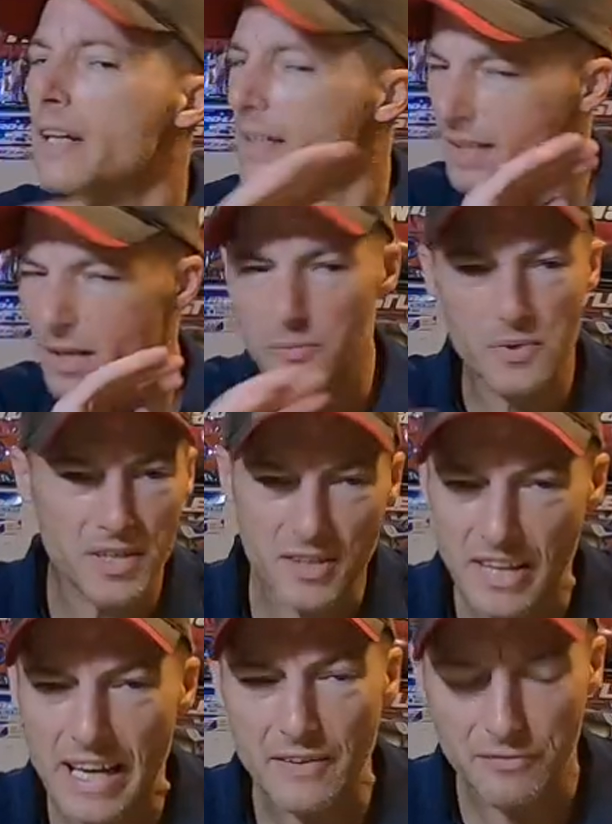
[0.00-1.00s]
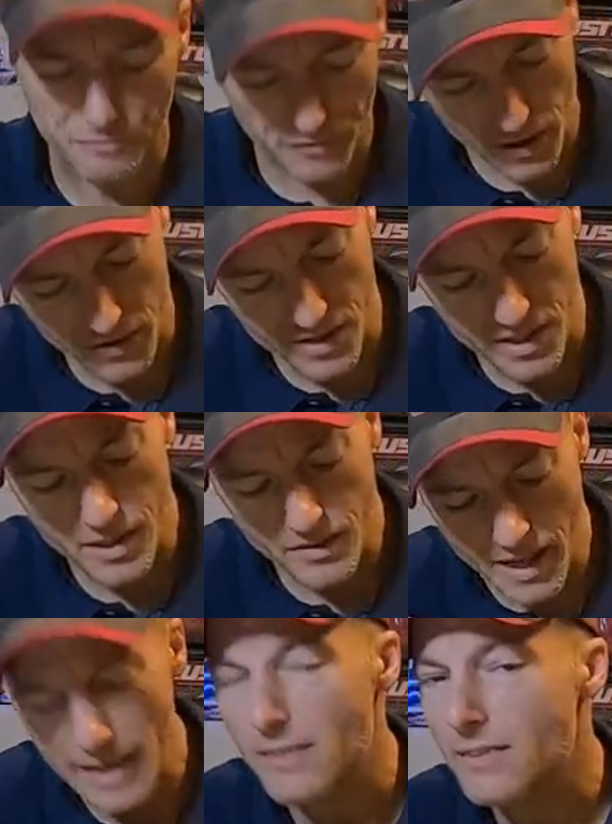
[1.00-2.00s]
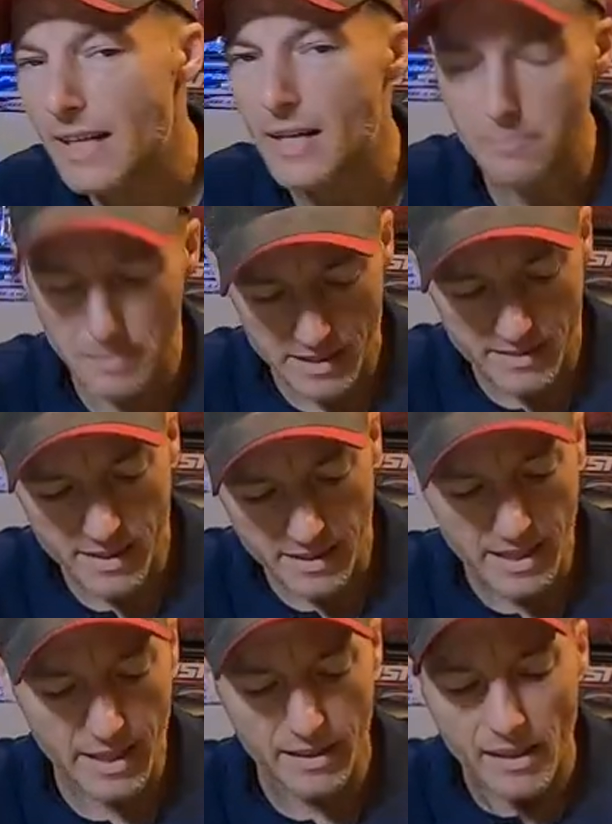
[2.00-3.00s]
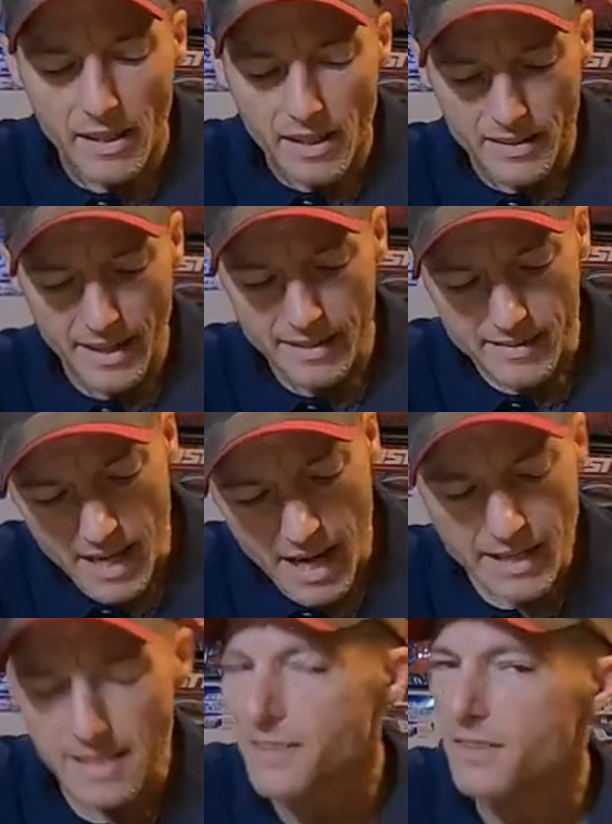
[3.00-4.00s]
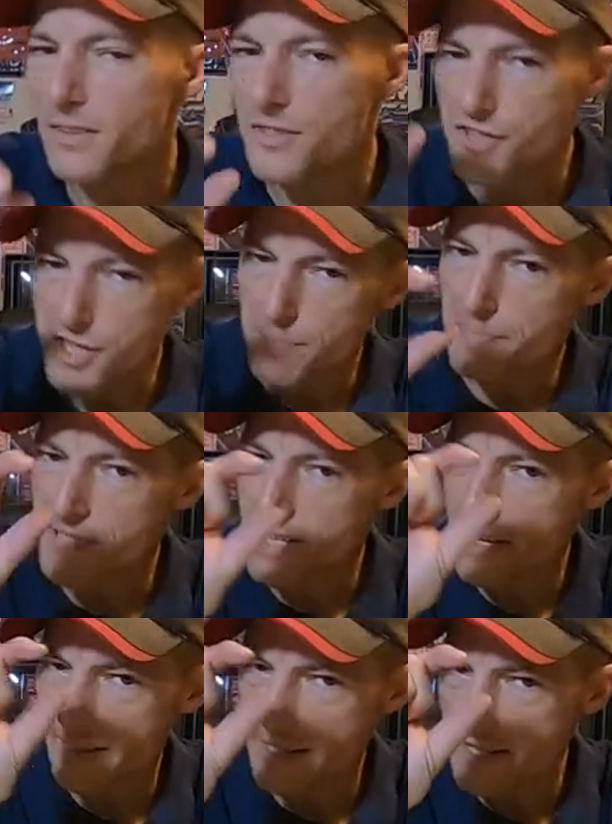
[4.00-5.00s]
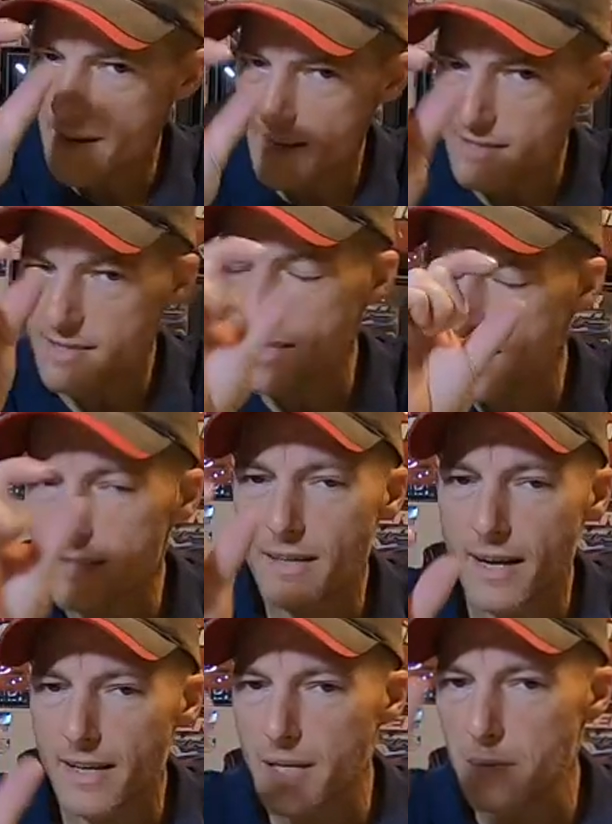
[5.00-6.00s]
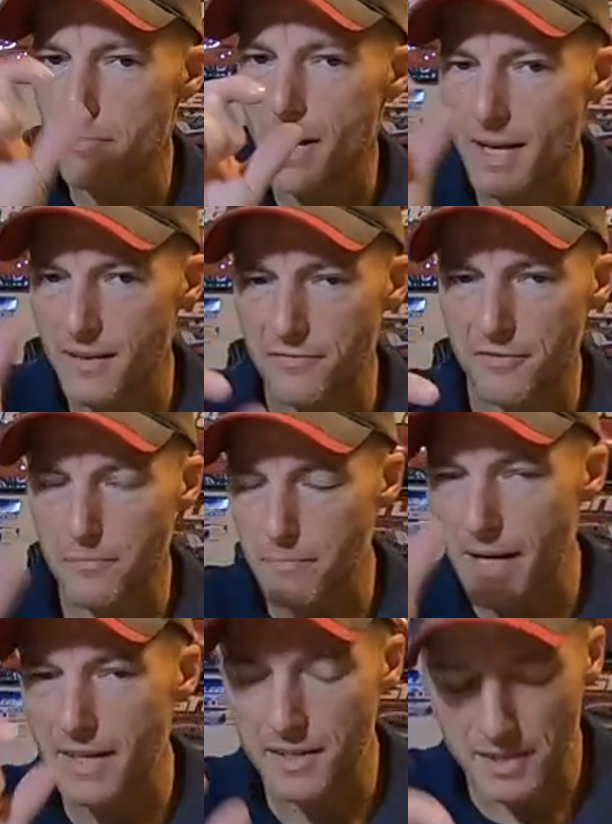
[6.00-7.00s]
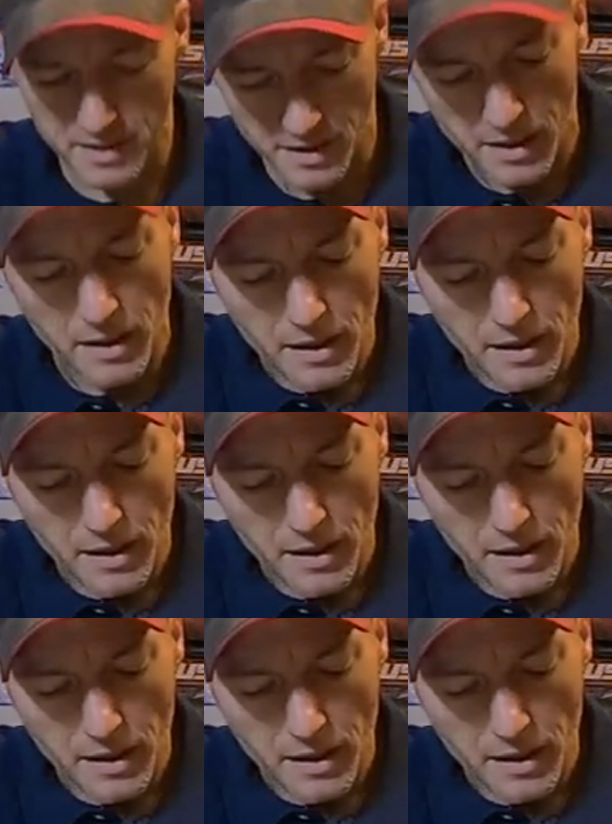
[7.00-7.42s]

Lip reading: I got rid of that first. That allowed me to get that tiny little chipset ESC that I keep buying from Banggood.